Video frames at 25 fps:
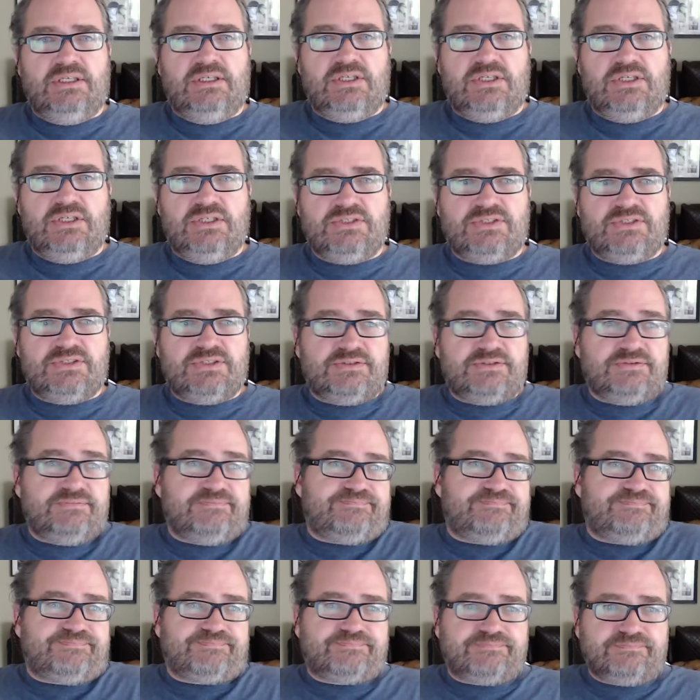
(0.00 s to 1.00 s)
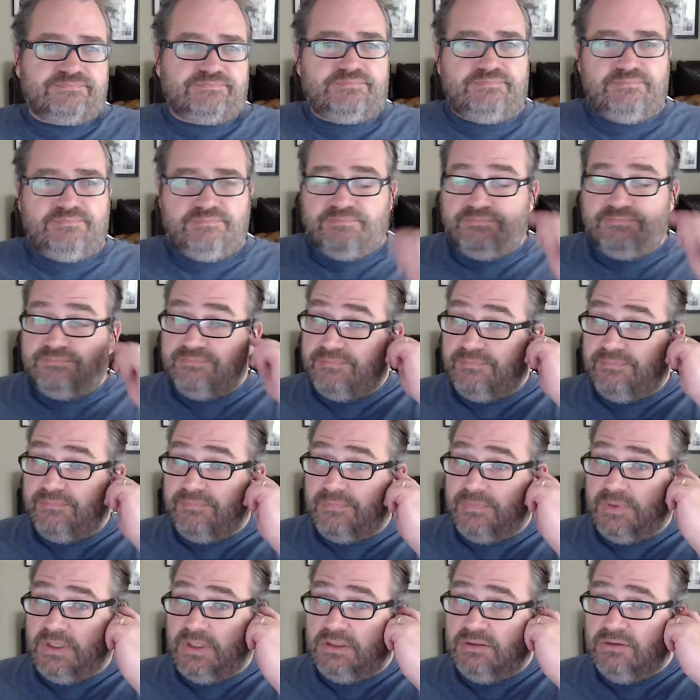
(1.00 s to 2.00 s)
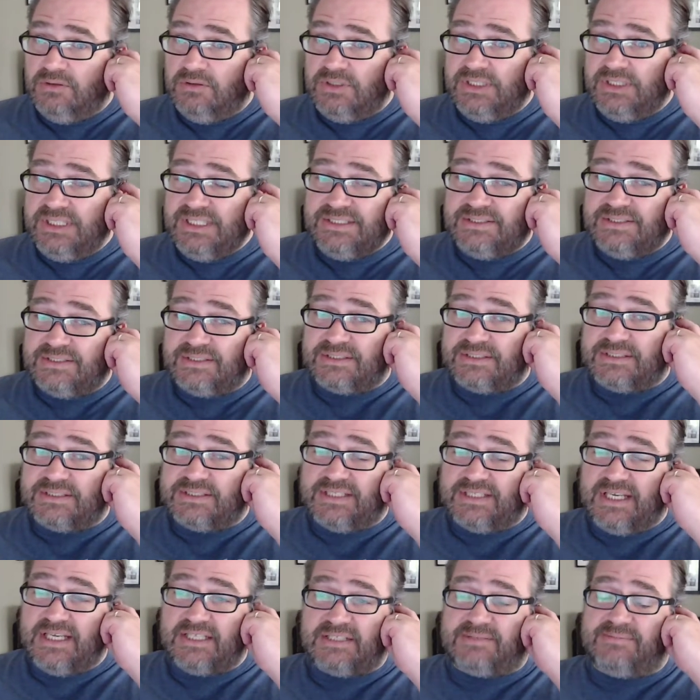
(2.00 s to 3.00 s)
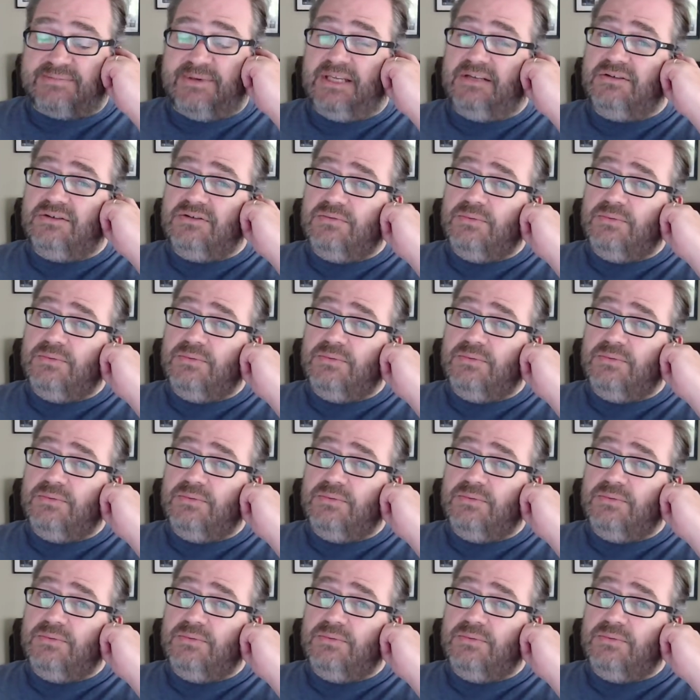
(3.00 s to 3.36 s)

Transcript: Because look at his success, man.